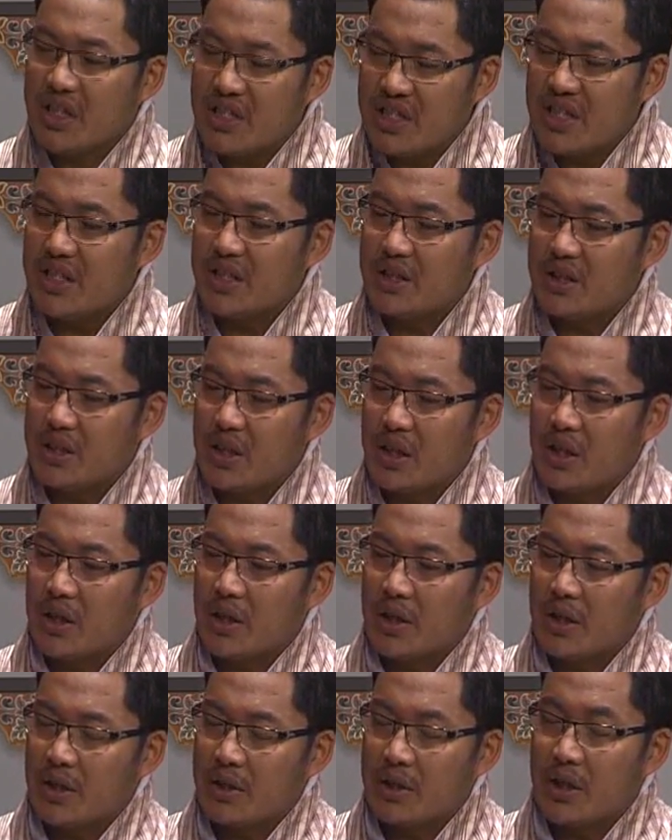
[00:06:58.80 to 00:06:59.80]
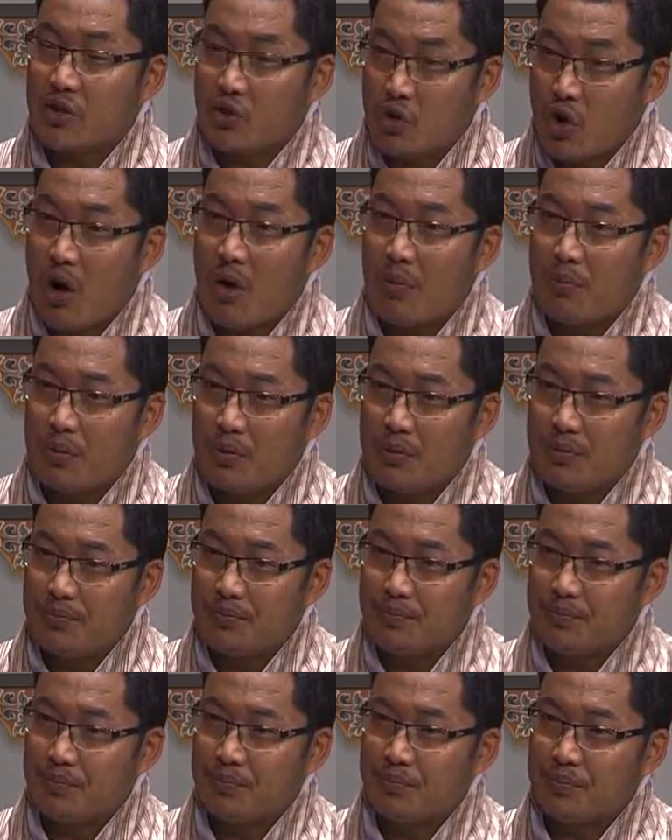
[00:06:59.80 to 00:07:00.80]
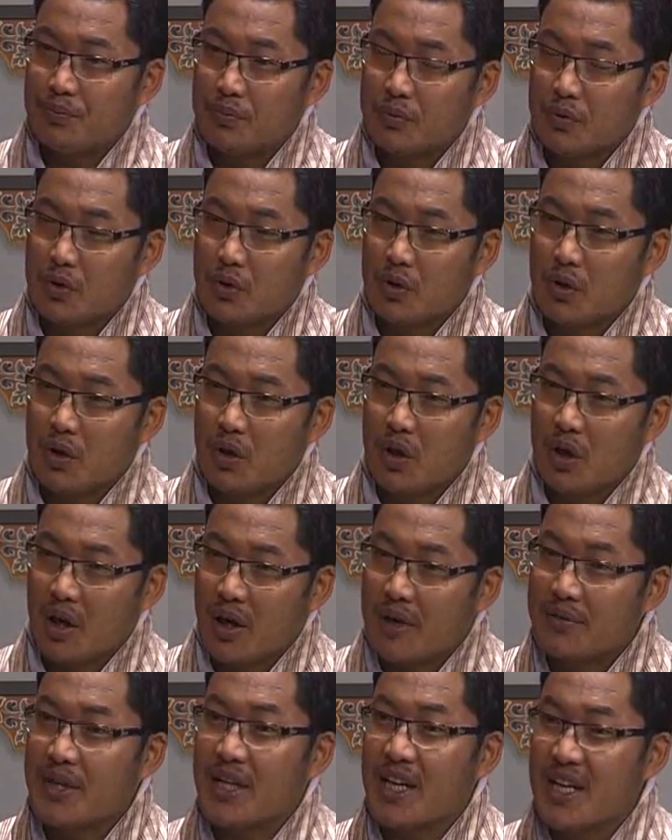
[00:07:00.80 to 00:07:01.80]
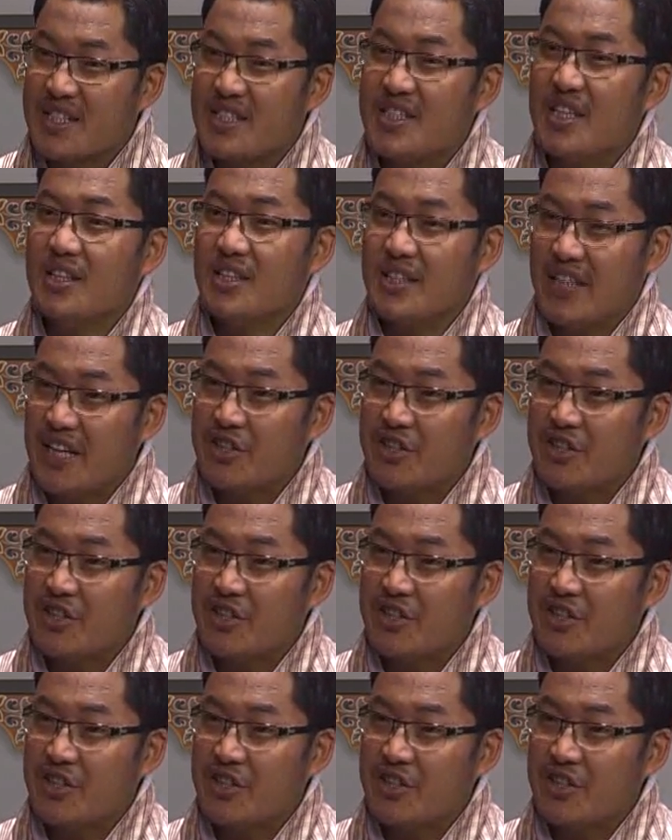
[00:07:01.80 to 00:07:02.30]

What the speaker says: is the job of the concerned